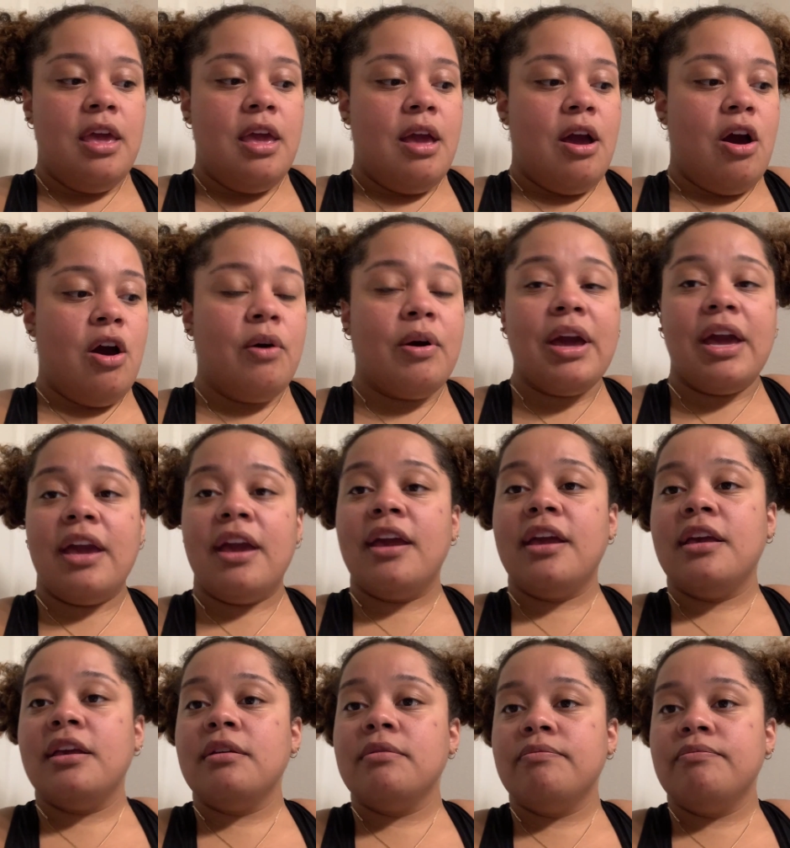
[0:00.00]

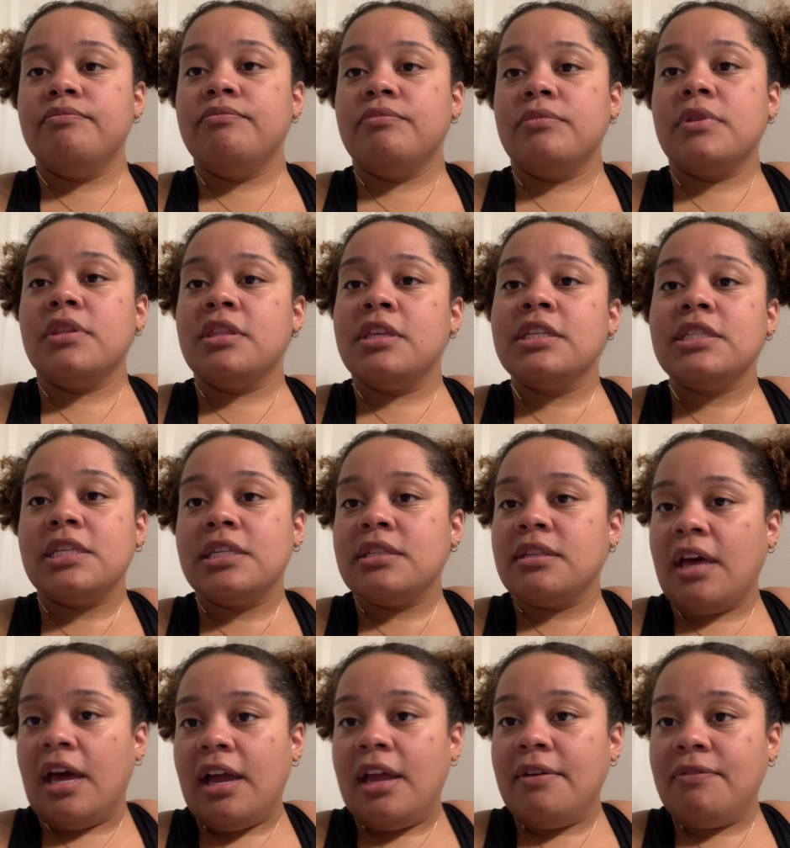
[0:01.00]
okay, this is
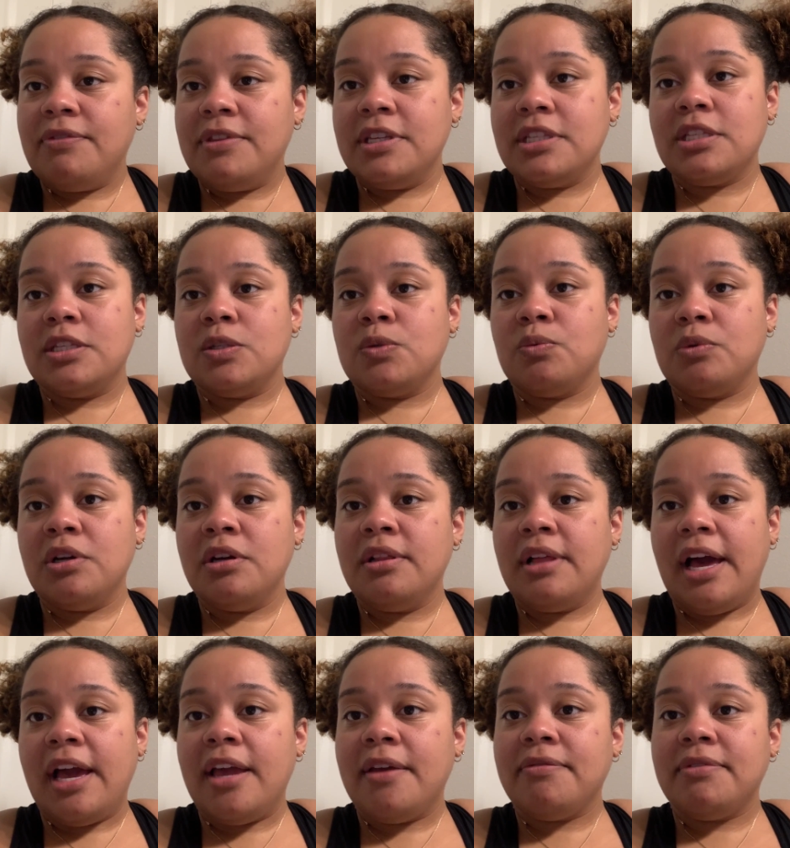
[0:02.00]
life, this is real
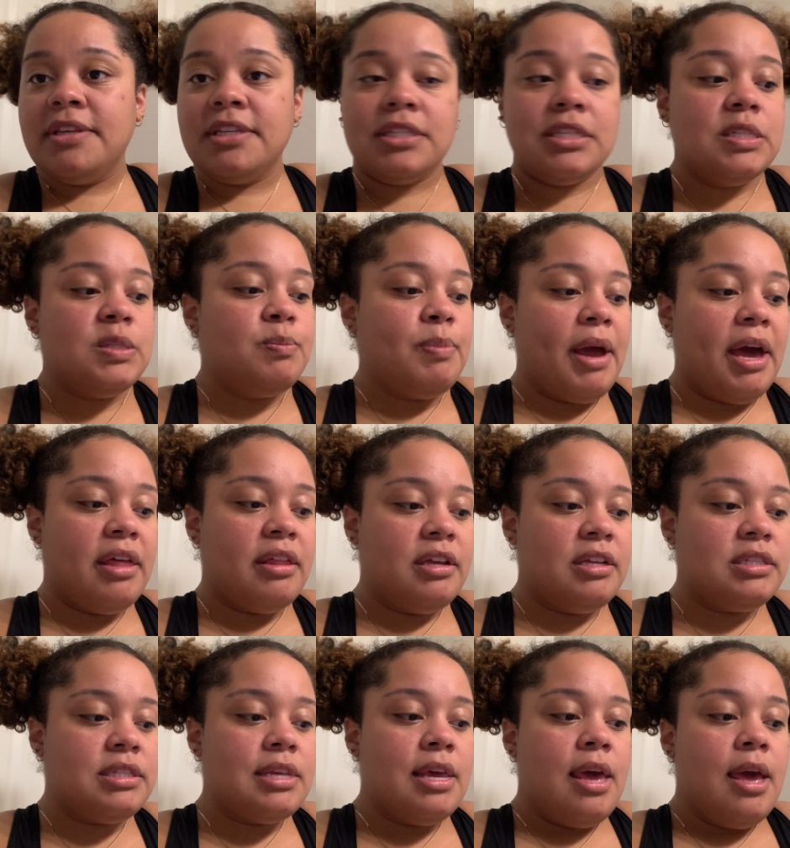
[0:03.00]
life, this is
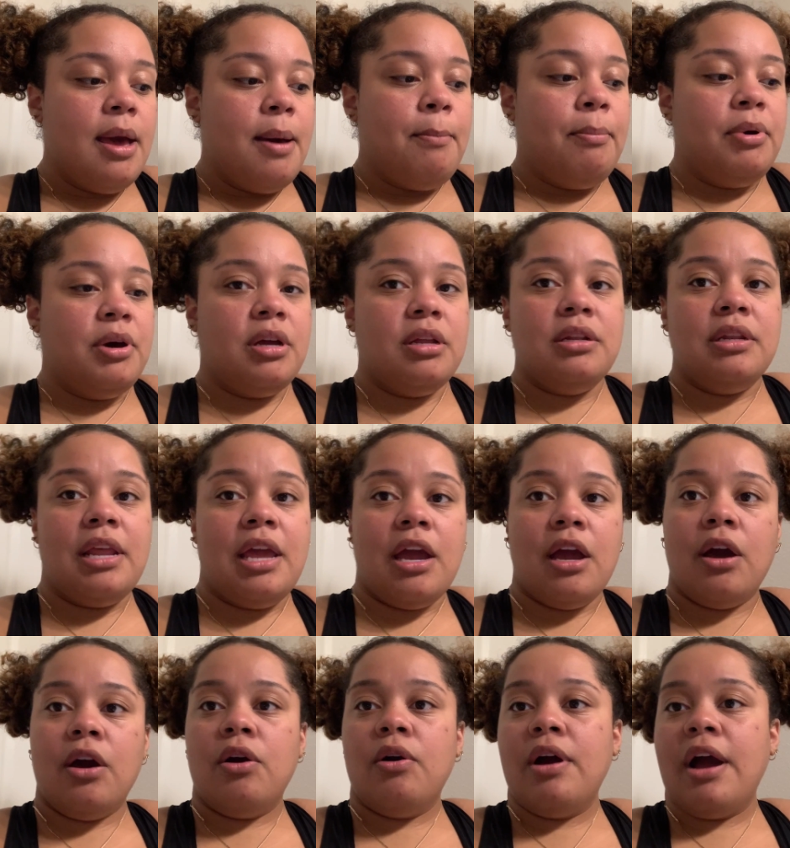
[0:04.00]
balance, but
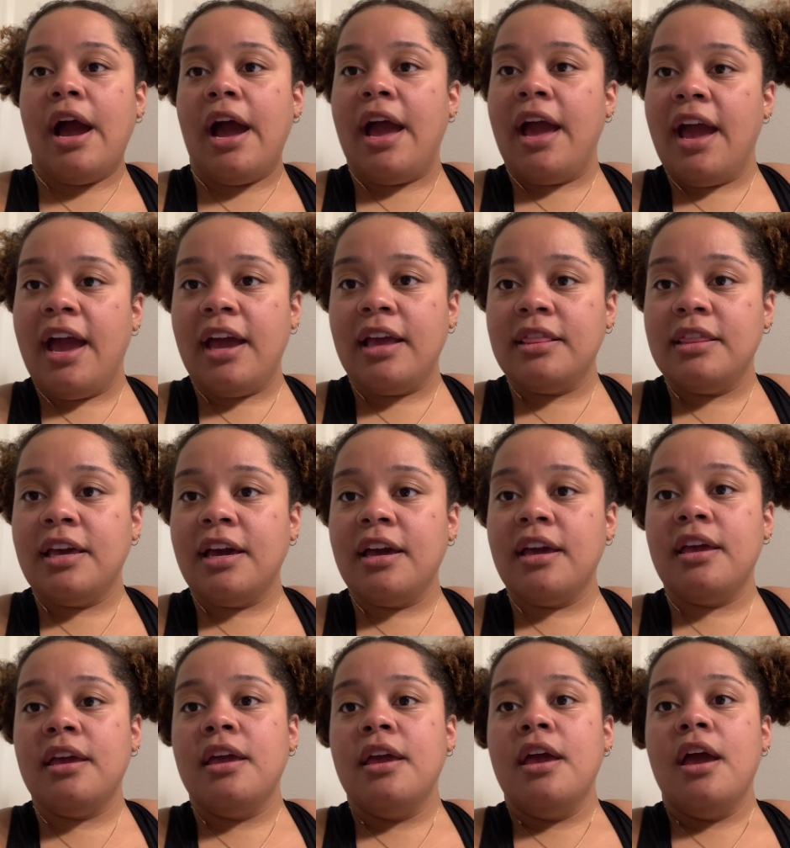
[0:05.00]
now I had
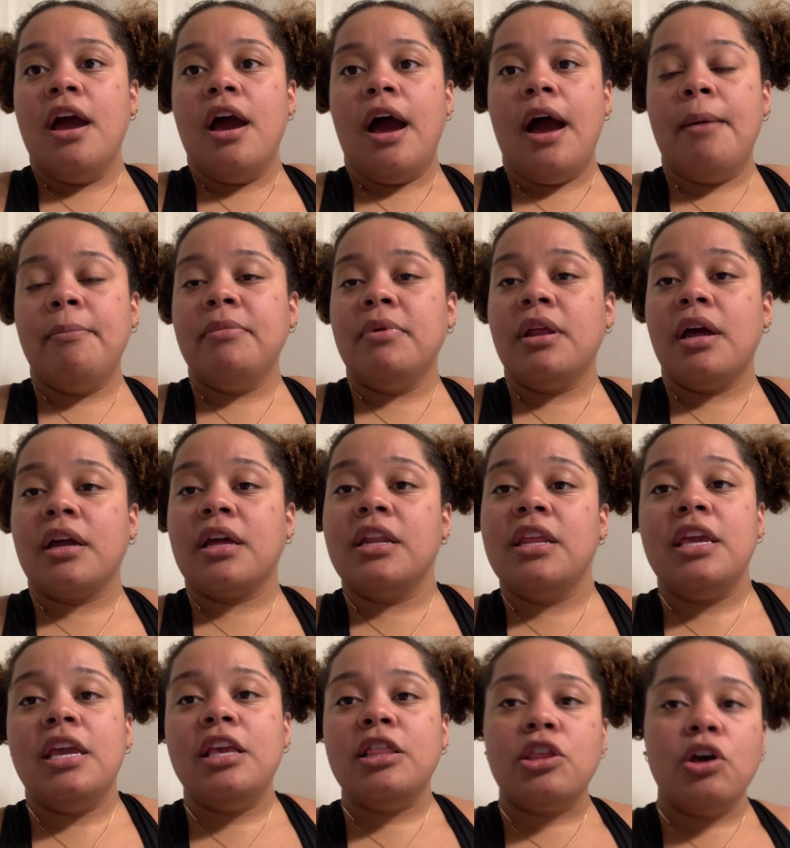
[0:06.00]
that, I'm not gonna
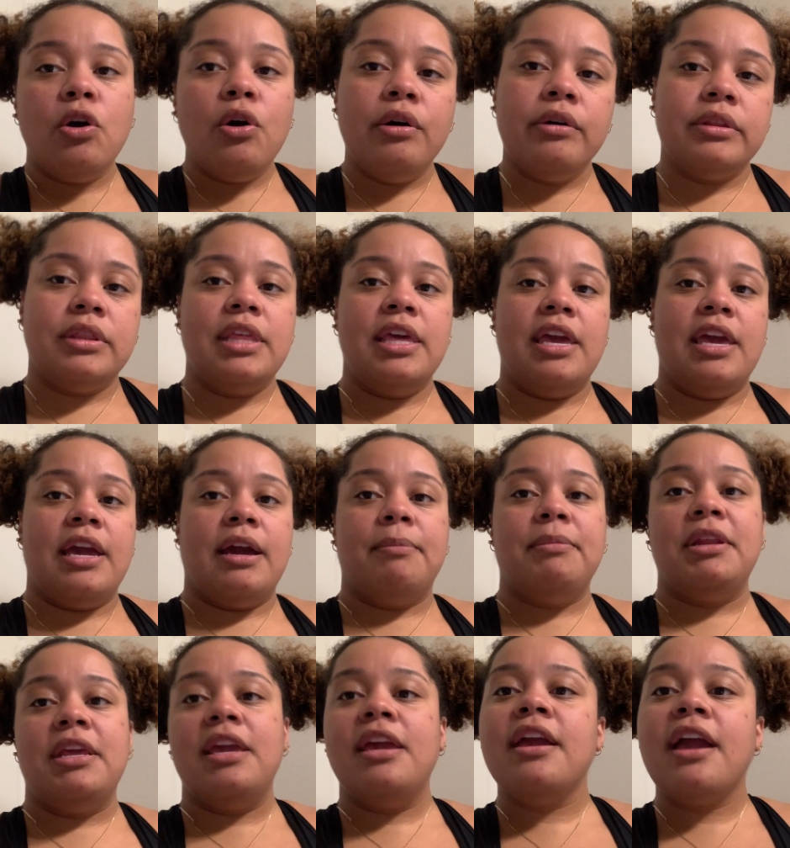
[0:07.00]
eat the whole thing, I'm
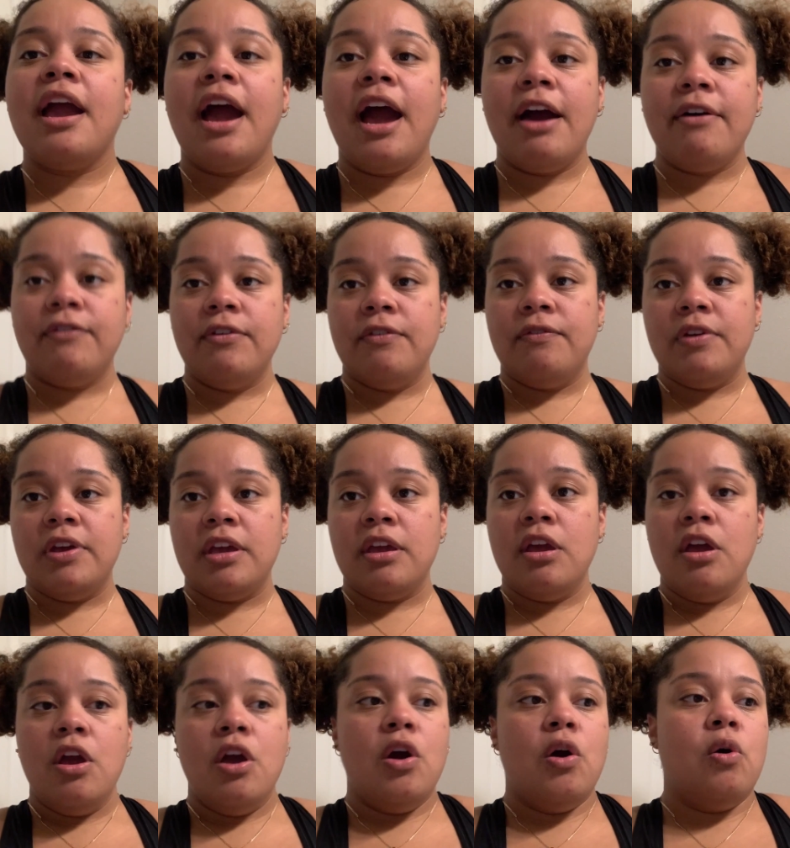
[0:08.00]
gonna eat half of it,
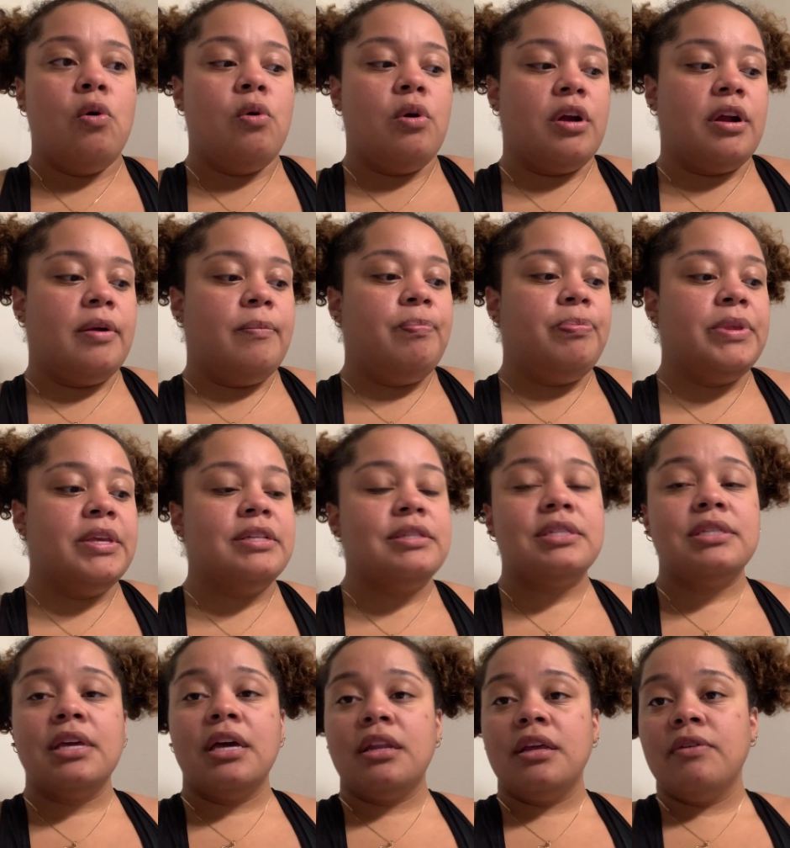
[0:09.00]
or
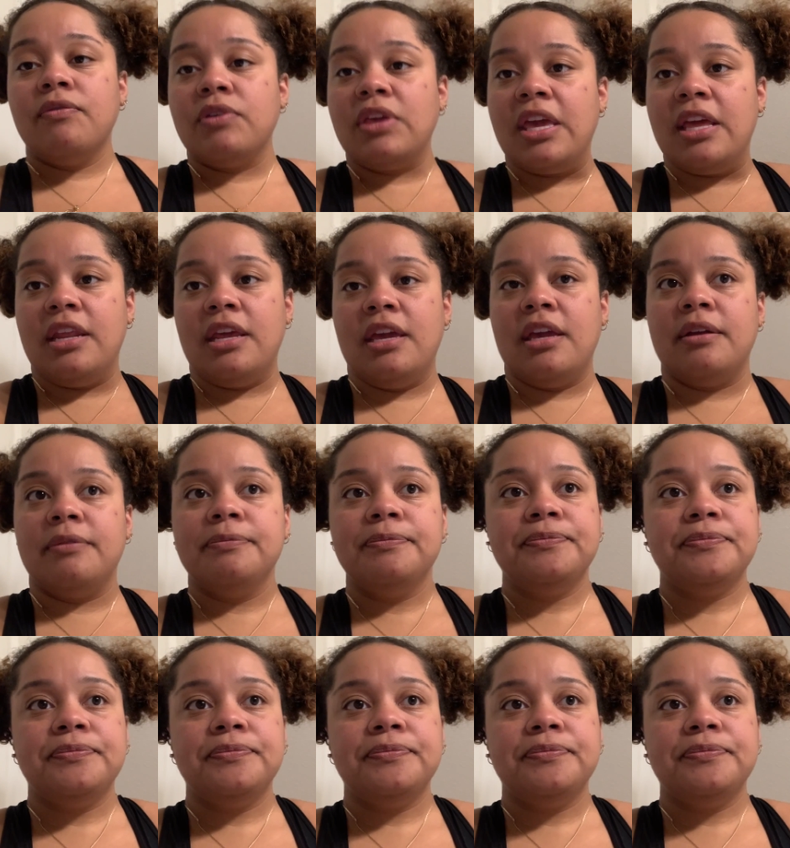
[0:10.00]
instead of getting